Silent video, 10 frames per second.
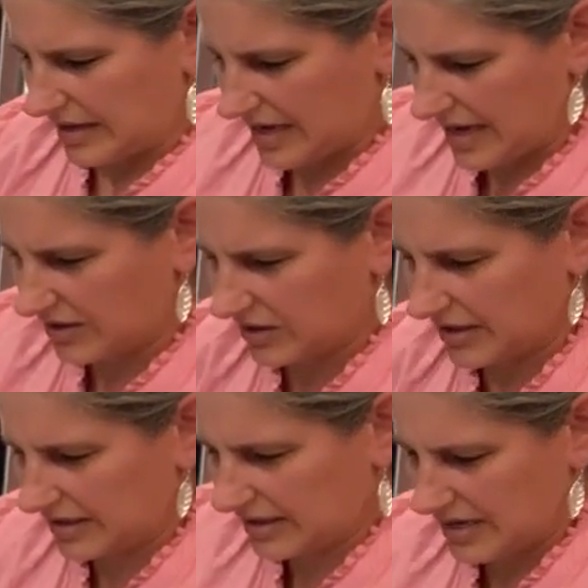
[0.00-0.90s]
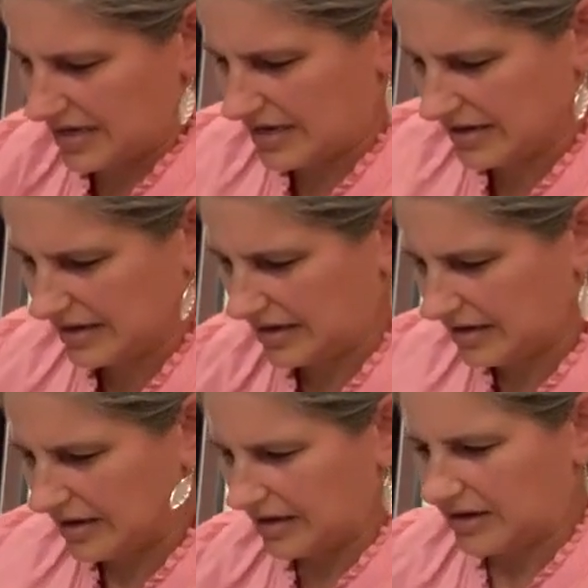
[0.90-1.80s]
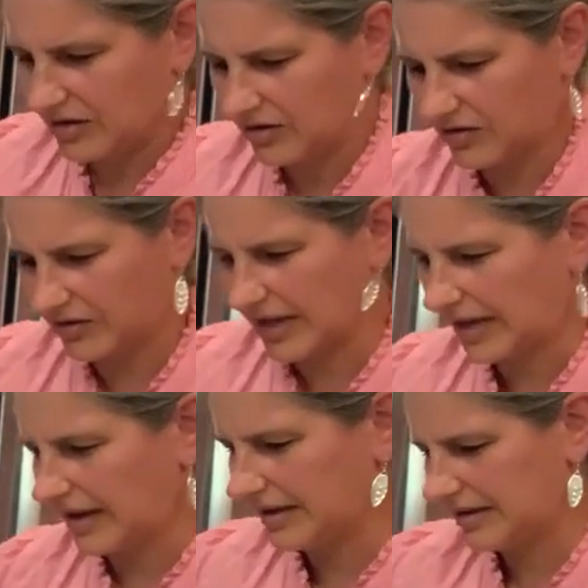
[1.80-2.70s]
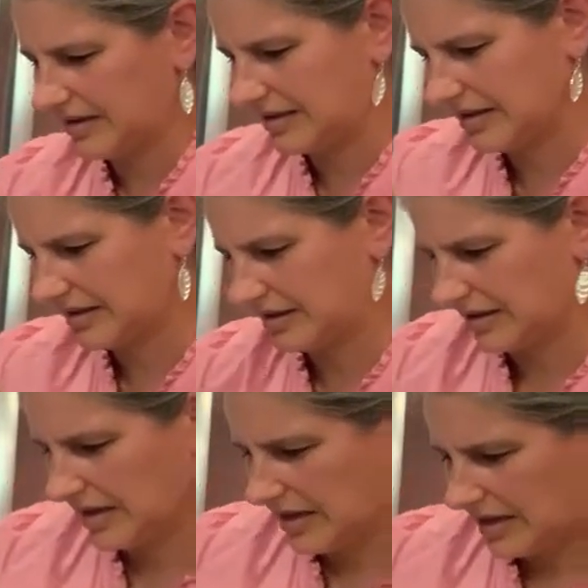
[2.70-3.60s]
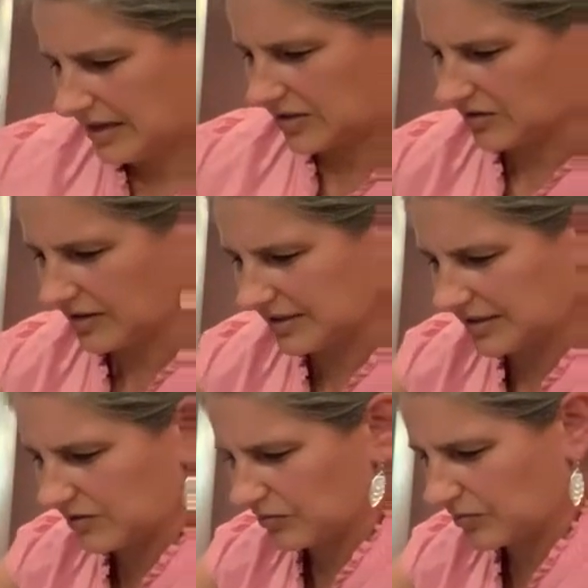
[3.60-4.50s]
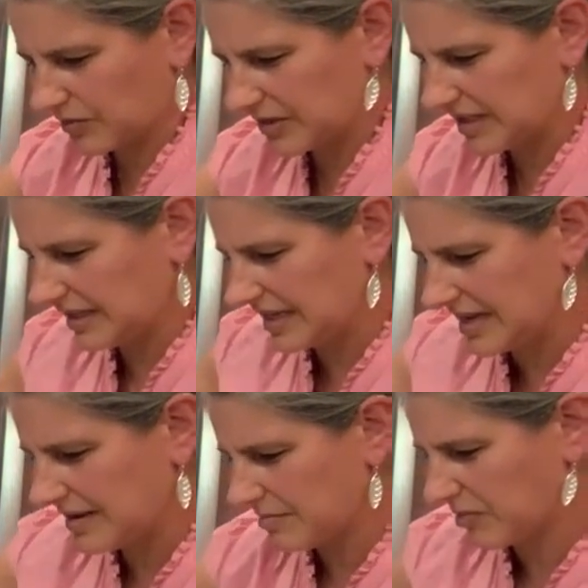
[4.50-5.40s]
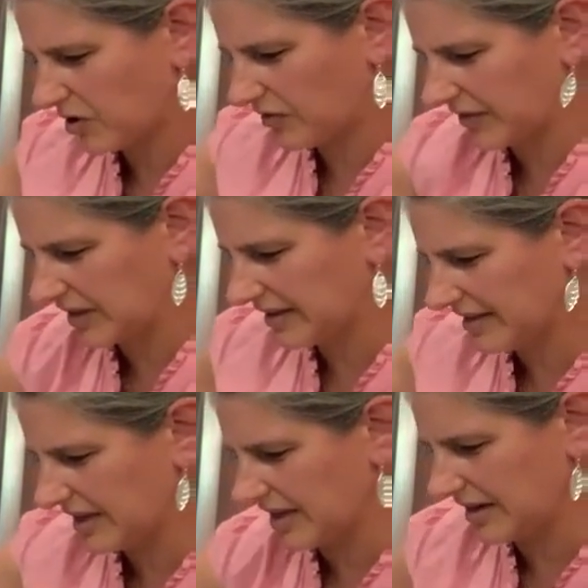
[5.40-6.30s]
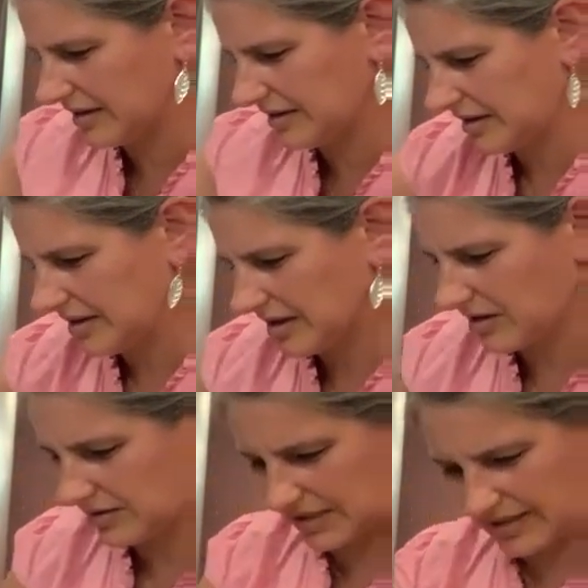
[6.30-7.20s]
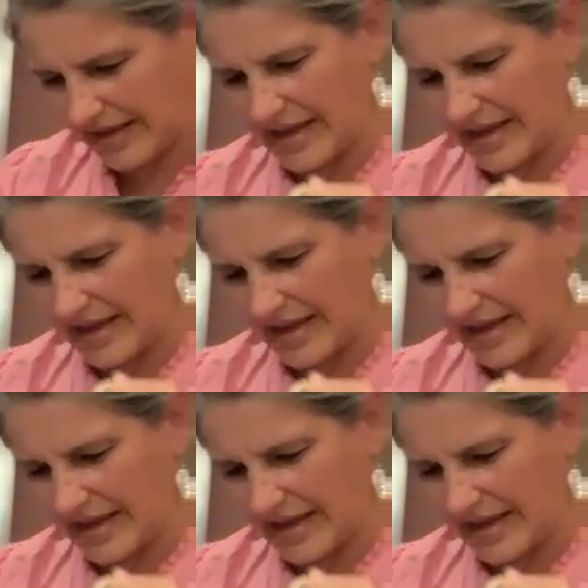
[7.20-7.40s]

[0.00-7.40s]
Touch it. Oh yeah. So this is really perfectly thin. Oh, see that